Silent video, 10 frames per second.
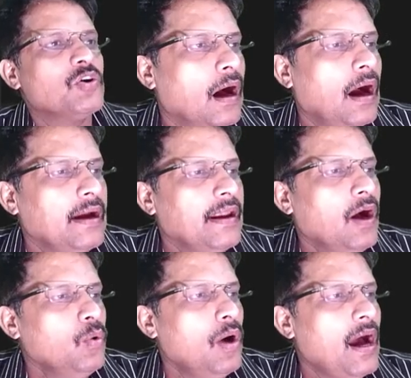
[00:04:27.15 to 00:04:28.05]
So, and
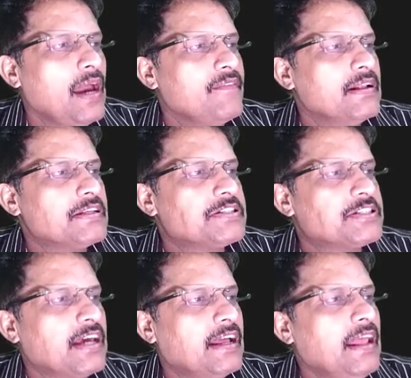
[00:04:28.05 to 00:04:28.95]
now I will
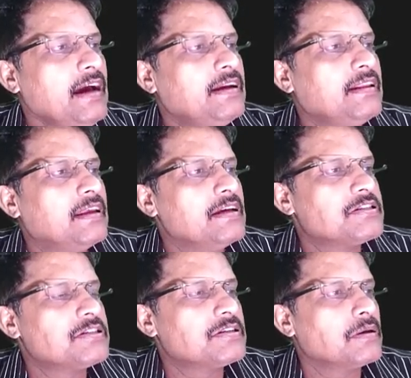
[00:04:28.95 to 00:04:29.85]
select
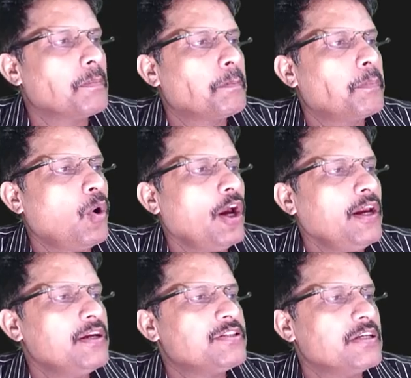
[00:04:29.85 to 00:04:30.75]
these
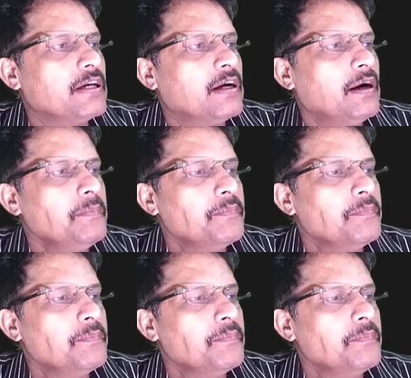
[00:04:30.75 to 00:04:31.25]
points here,